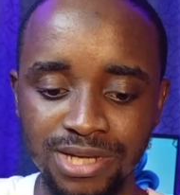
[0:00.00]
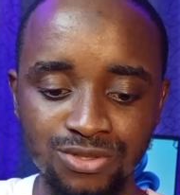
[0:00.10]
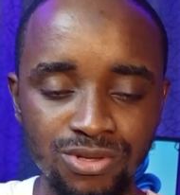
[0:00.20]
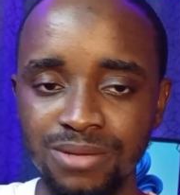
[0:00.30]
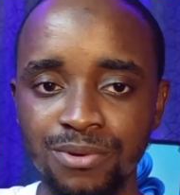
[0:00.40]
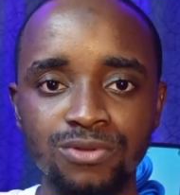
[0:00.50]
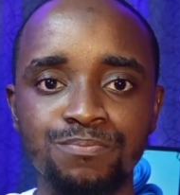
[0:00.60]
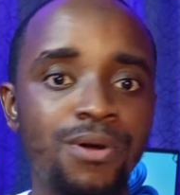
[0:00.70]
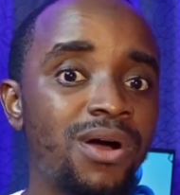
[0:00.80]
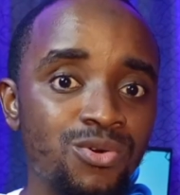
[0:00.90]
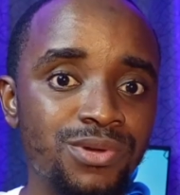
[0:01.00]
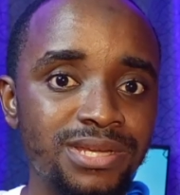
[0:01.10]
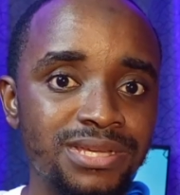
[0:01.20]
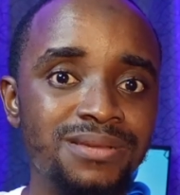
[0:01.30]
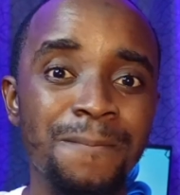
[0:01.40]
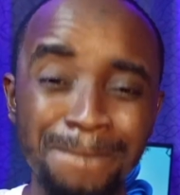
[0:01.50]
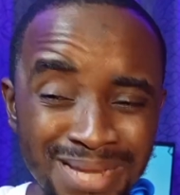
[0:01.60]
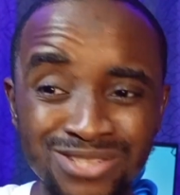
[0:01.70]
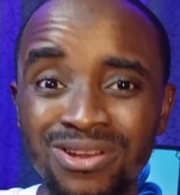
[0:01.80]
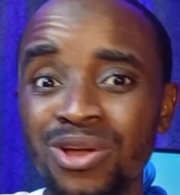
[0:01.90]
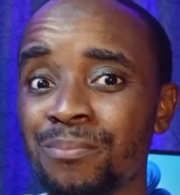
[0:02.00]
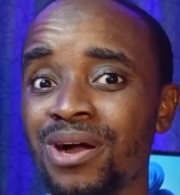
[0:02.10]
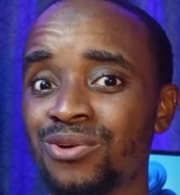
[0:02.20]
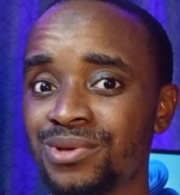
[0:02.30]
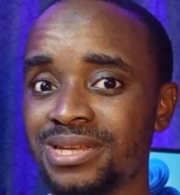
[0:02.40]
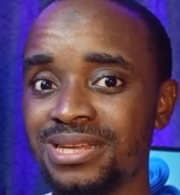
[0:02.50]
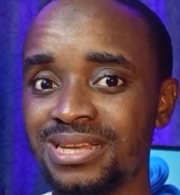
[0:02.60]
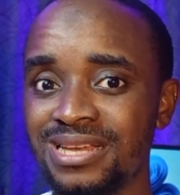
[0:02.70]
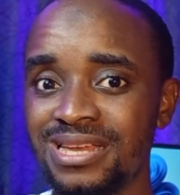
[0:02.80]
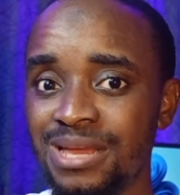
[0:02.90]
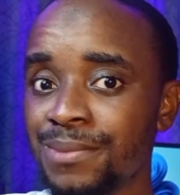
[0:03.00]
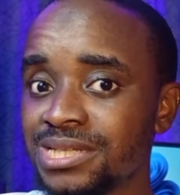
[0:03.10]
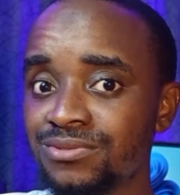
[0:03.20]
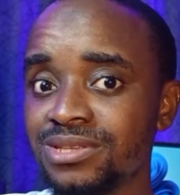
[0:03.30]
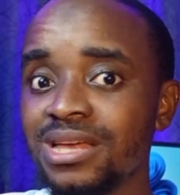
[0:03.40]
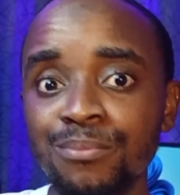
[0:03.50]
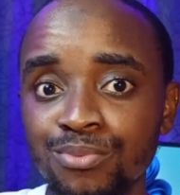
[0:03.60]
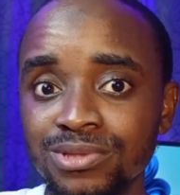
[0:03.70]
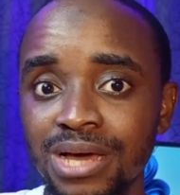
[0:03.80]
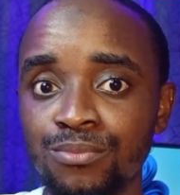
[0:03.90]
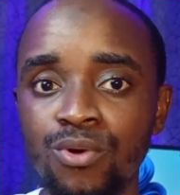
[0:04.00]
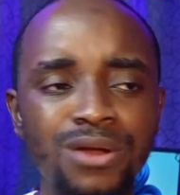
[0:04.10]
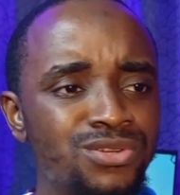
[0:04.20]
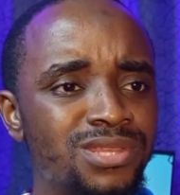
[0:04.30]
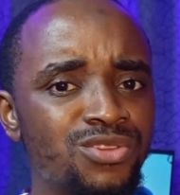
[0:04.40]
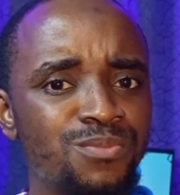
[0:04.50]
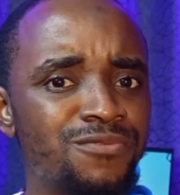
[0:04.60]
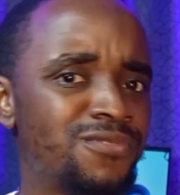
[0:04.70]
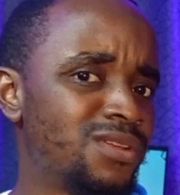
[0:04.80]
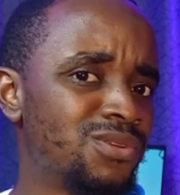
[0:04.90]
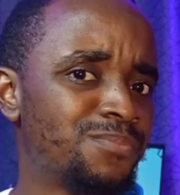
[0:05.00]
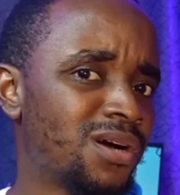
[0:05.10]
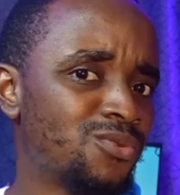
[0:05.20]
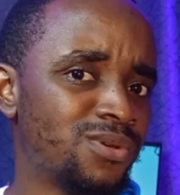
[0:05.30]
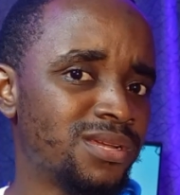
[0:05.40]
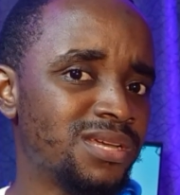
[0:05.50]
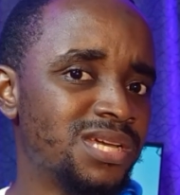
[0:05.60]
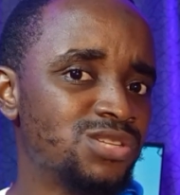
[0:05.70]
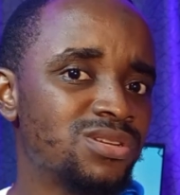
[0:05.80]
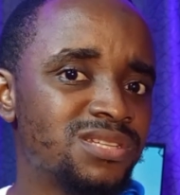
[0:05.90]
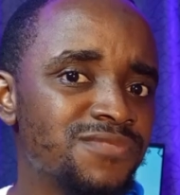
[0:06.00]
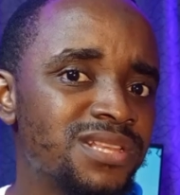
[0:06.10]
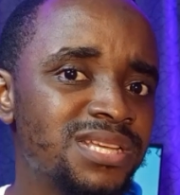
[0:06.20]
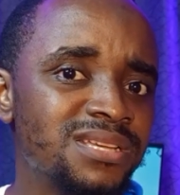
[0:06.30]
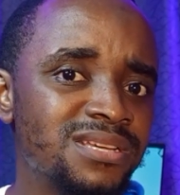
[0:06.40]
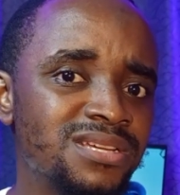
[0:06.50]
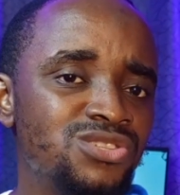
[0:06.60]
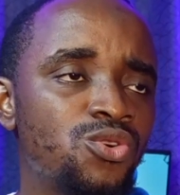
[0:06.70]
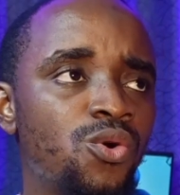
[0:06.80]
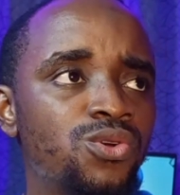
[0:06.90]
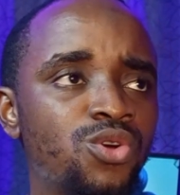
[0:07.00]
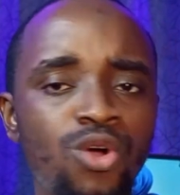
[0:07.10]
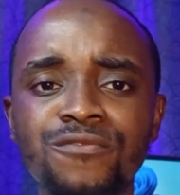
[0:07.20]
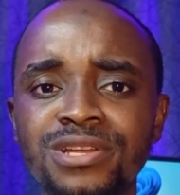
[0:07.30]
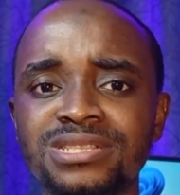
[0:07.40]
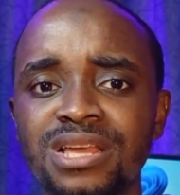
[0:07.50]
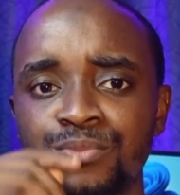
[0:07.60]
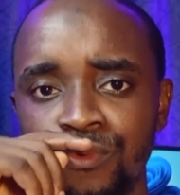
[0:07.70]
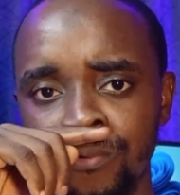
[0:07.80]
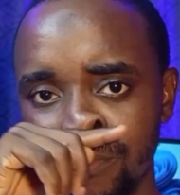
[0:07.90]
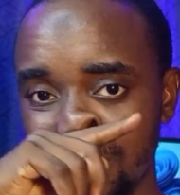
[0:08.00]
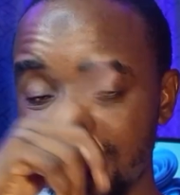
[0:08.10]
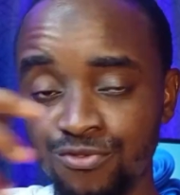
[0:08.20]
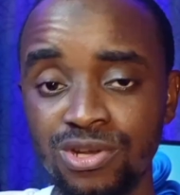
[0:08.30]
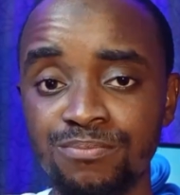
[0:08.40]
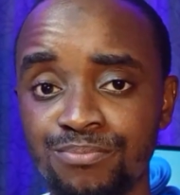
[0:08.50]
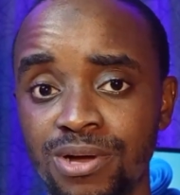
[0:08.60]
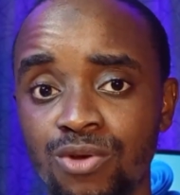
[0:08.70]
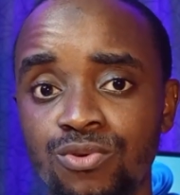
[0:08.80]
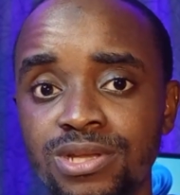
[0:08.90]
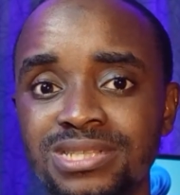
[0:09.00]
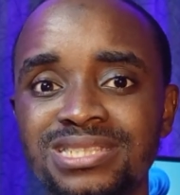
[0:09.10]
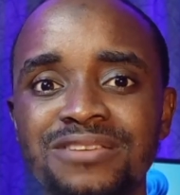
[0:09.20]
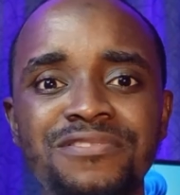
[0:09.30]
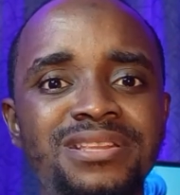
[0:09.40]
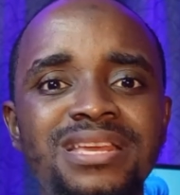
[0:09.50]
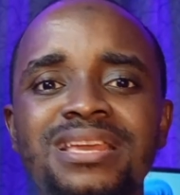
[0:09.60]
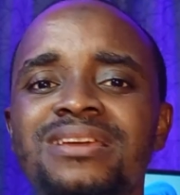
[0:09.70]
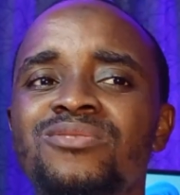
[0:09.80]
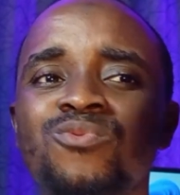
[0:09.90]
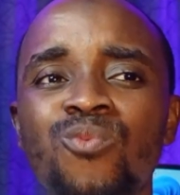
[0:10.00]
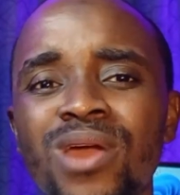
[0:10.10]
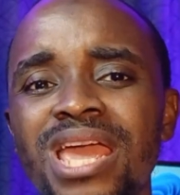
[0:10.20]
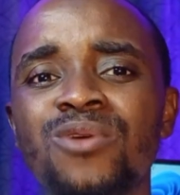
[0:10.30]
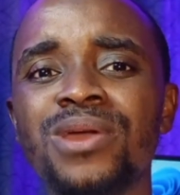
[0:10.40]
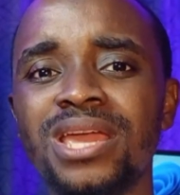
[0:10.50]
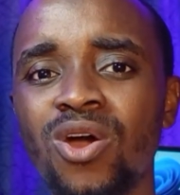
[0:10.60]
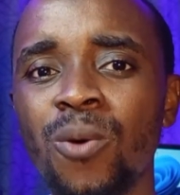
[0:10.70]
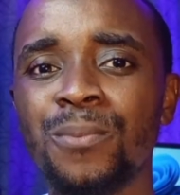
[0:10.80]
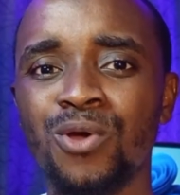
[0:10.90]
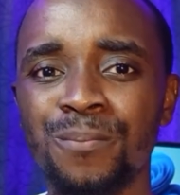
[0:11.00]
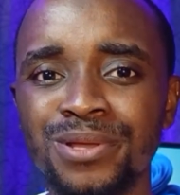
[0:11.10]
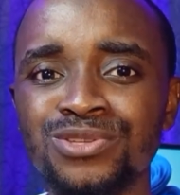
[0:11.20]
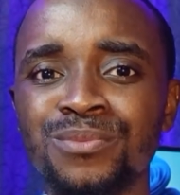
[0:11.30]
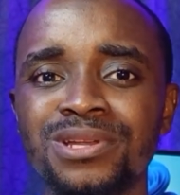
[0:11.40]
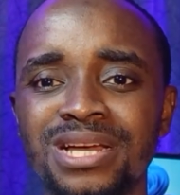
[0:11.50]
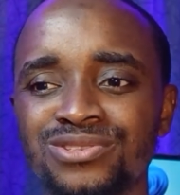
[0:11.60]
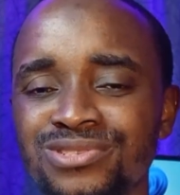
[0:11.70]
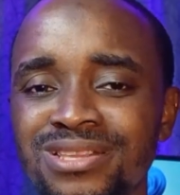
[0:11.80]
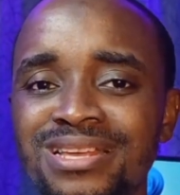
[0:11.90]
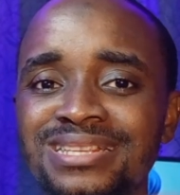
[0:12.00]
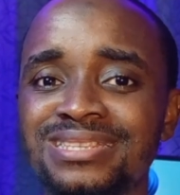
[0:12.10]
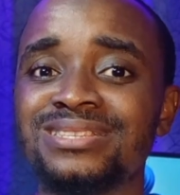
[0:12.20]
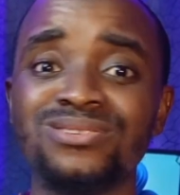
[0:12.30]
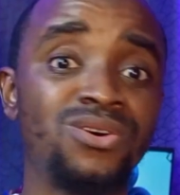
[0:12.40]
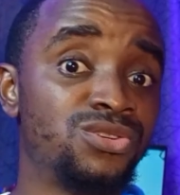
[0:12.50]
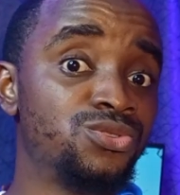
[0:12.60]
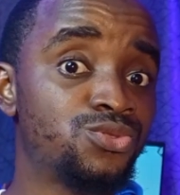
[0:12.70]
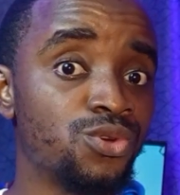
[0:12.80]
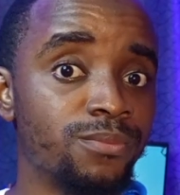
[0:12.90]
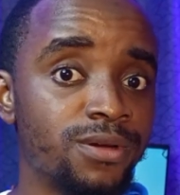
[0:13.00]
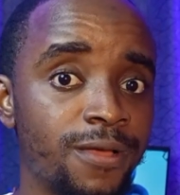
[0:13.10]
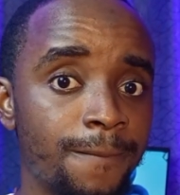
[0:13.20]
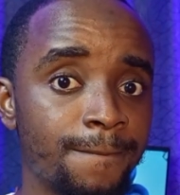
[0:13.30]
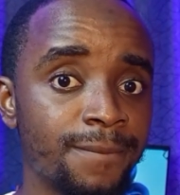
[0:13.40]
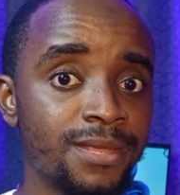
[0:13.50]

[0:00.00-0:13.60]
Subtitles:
a book that talked about Power Query, majorly on Power Query. Imagine reading that book. How do you think you'll be feeling with Power Query? But definitely, your confidence level in Power Query is definitely way up compared to somebody that just learned it on YouTube,